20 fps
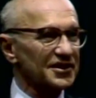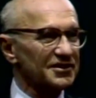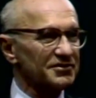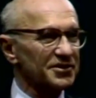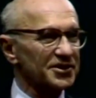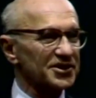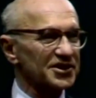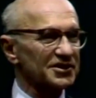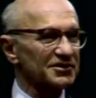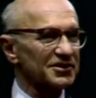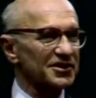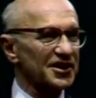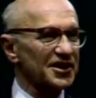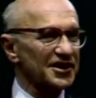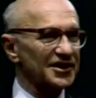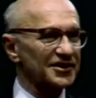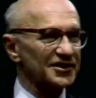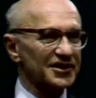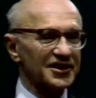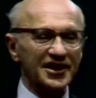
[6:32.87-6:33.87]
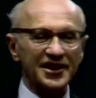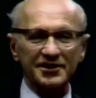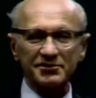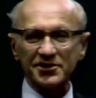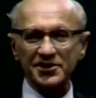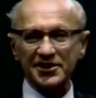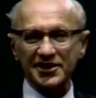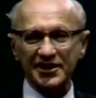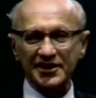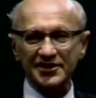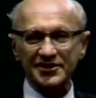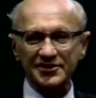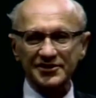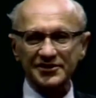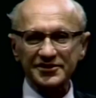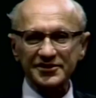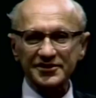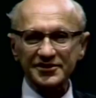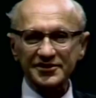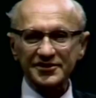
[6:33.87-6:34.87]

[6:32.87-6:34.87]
but there were other commentators